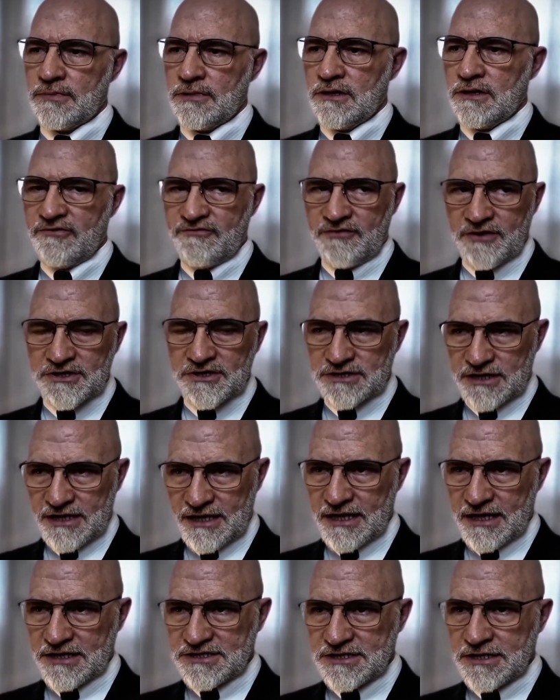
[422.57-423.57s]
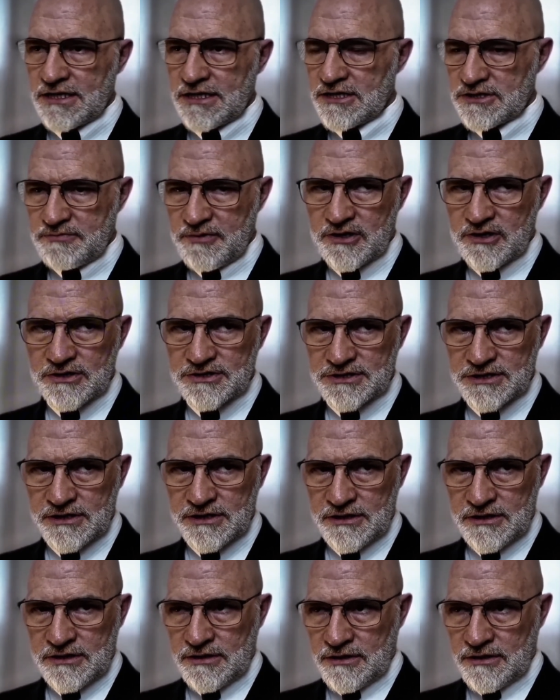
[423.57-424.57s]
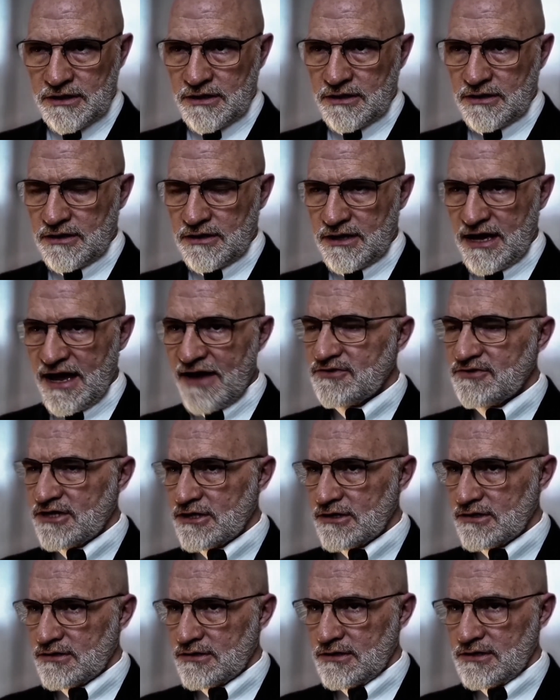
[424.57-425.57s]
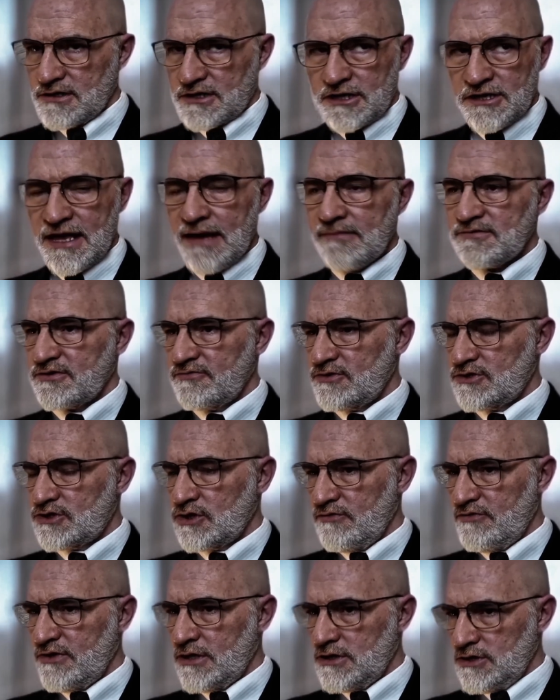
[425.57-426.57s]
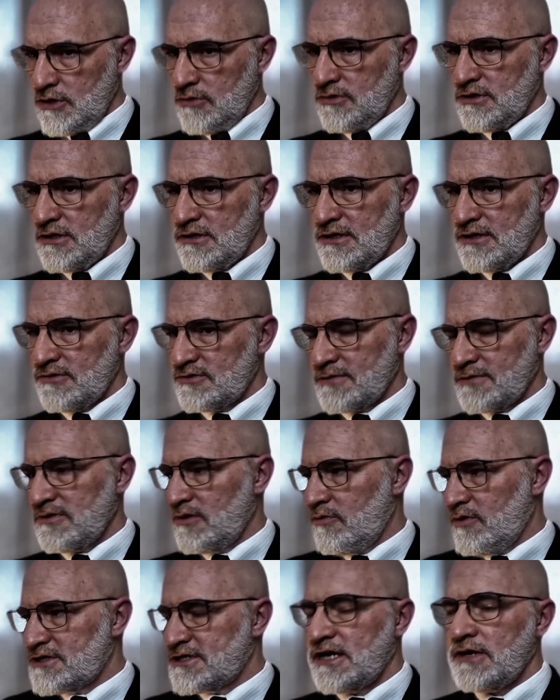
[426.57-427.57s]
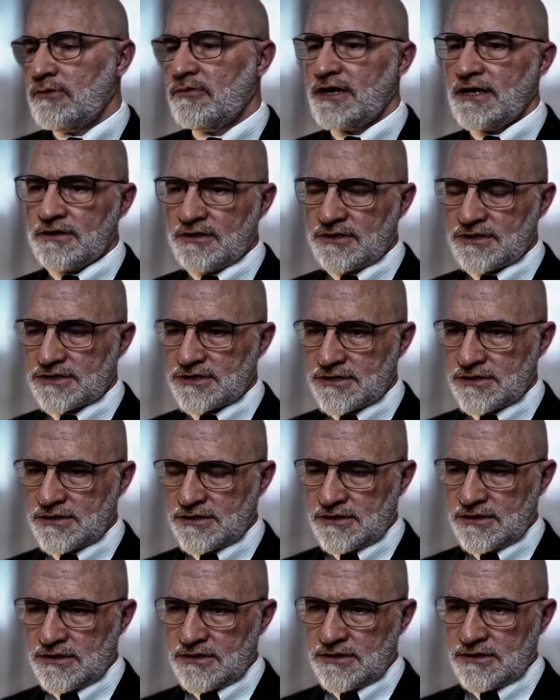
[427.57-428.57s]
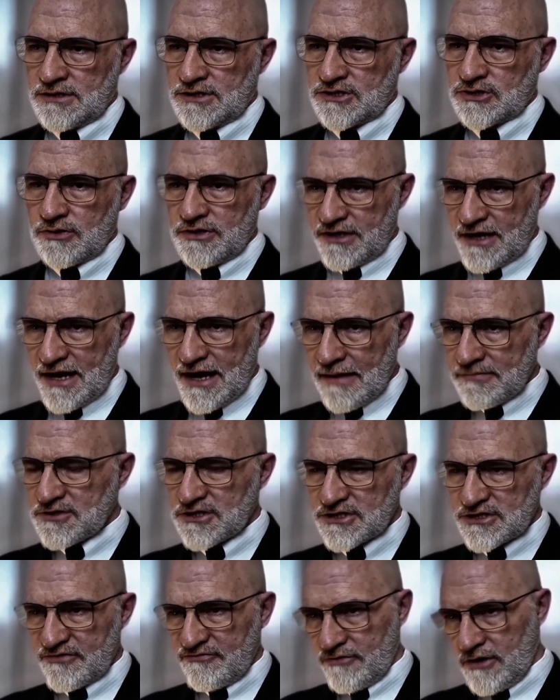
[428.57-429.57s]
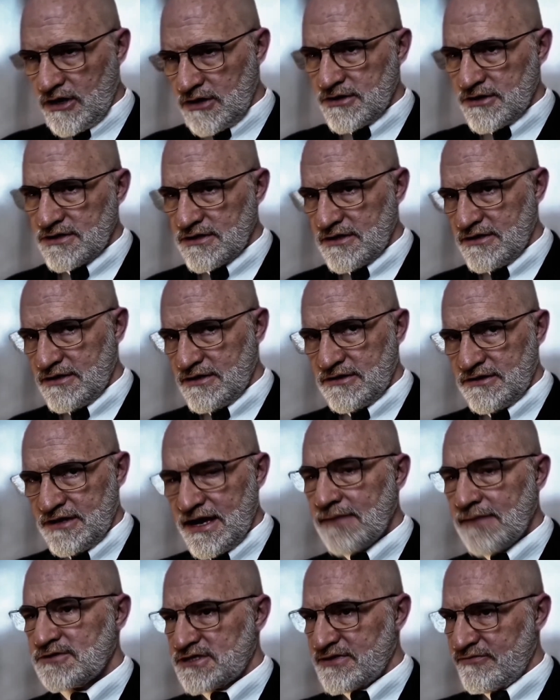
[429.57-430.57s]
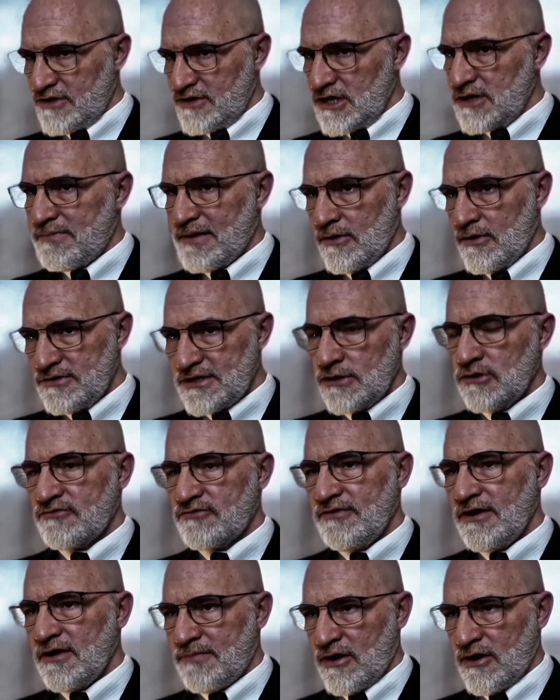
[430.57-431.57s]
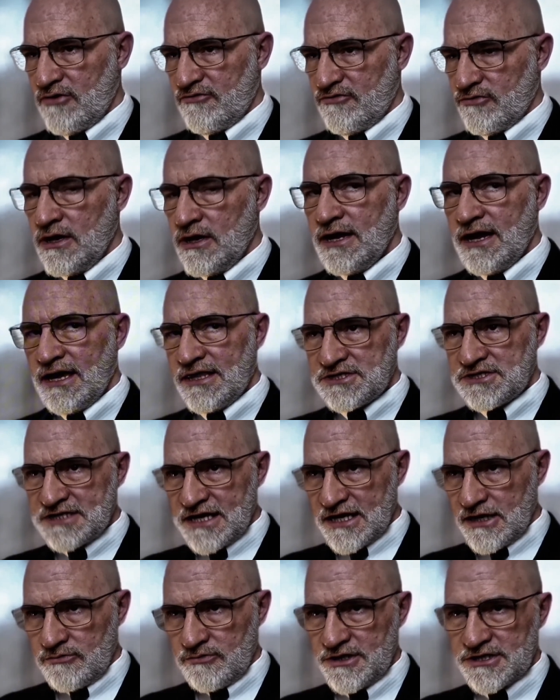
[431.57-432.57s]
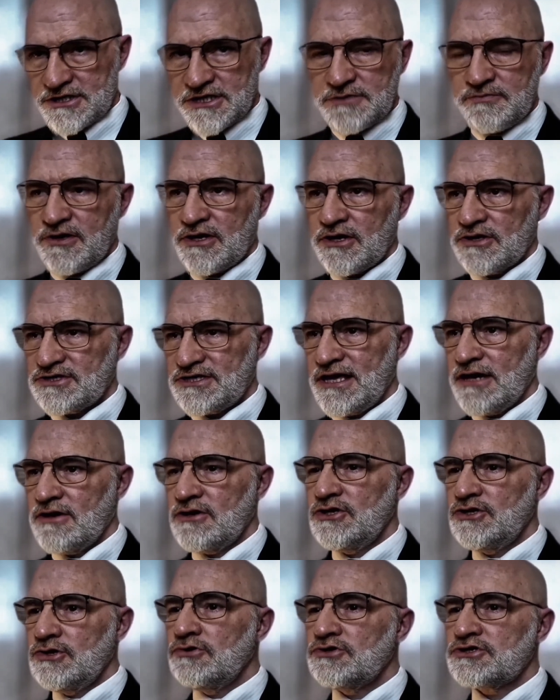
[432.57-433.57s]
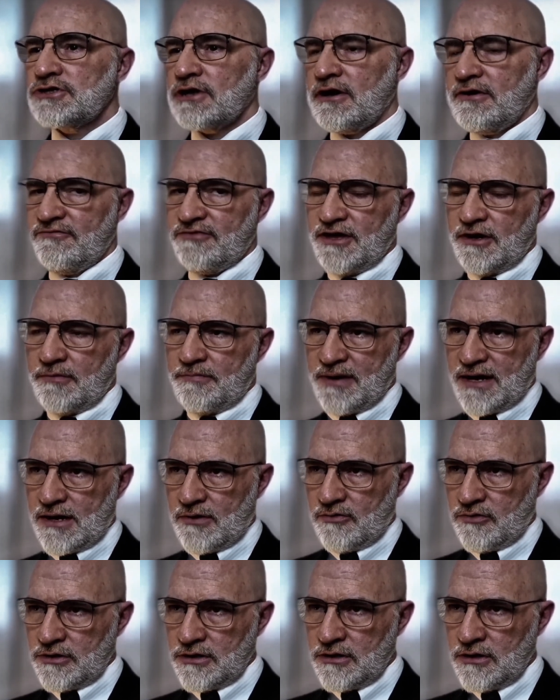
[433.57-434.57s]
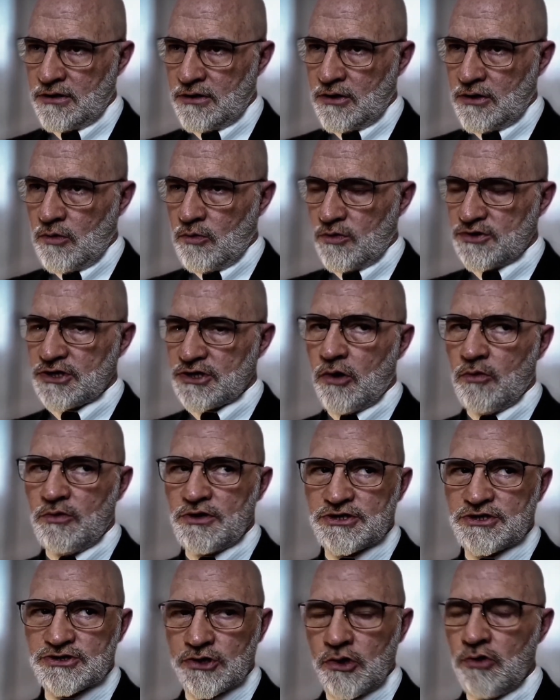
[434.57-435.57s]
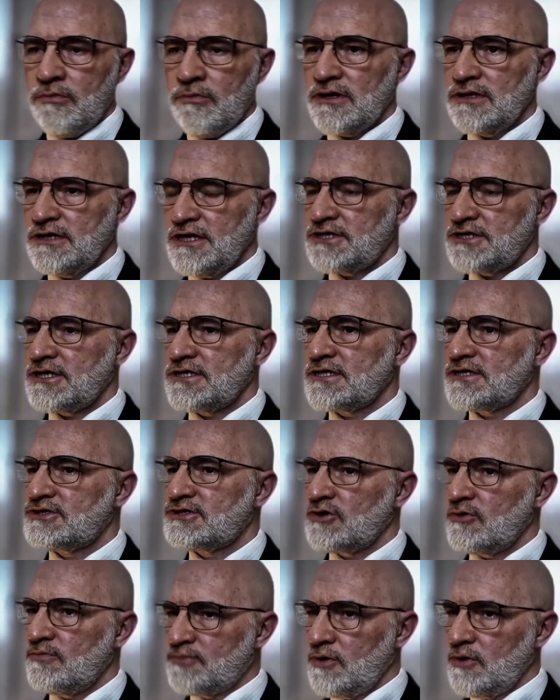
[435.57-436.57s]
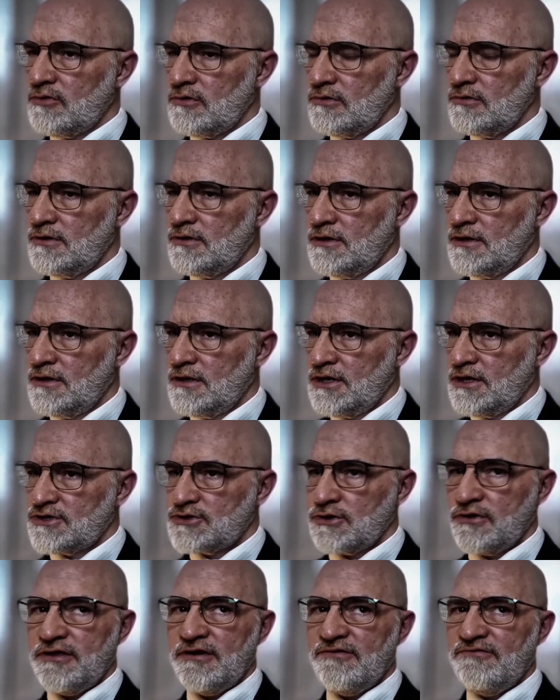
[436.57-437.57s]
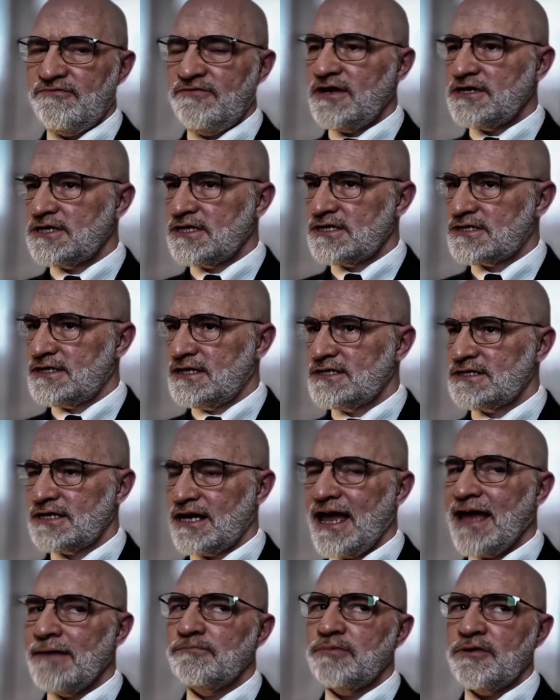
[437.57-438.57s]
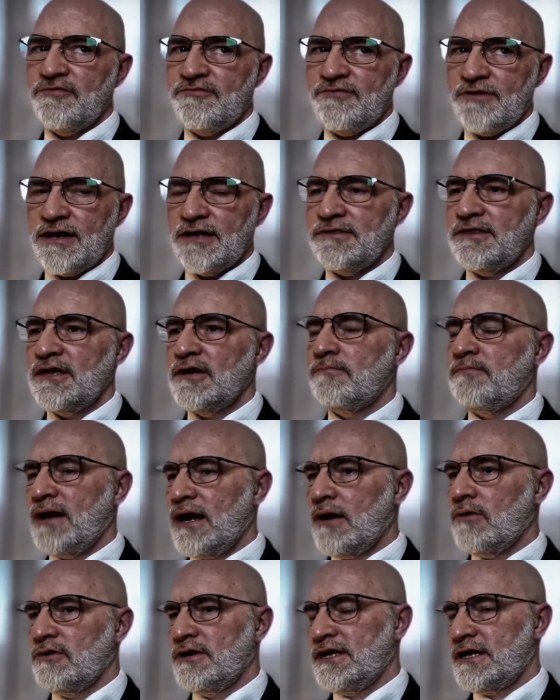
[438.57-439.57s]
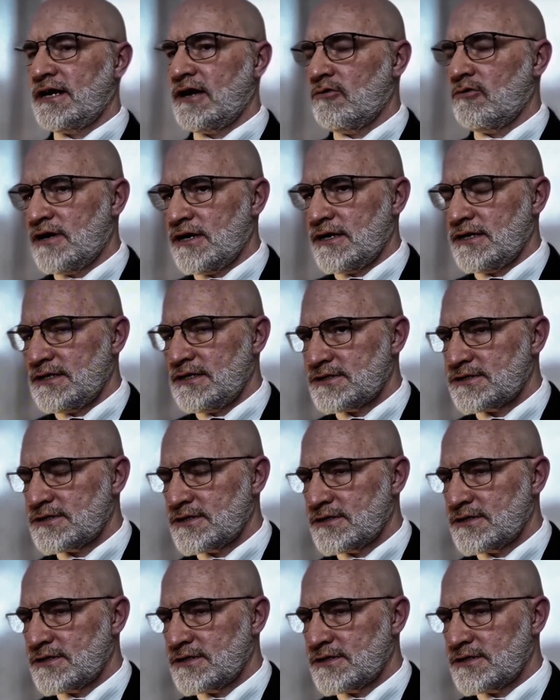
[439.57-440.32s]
First, like I said, is because after the collapse of the Soviet Union, there simply wasn't anyone else. So in the absence of another power, they looked very powerful. And the second reason is because their use of their power was always so malicious and so brutal. So their viciousness amplified their power in our minds.